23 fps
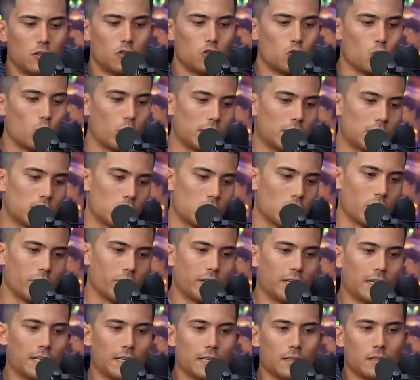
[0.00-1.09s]
enjoy
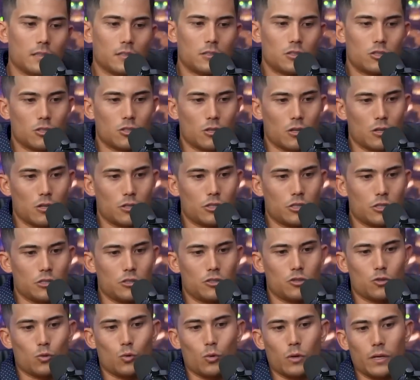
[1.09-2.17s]
serving at the church,
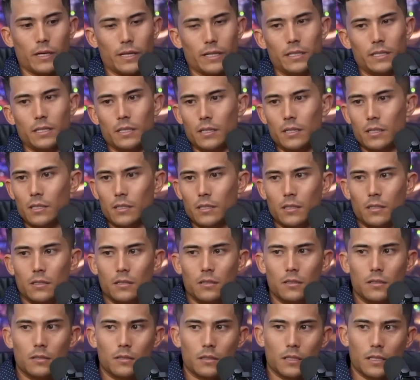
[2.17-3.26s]
enjoy
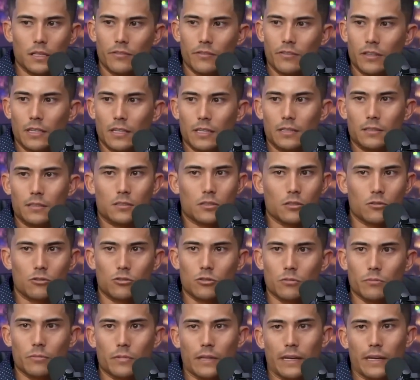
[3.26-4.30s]
giving, social.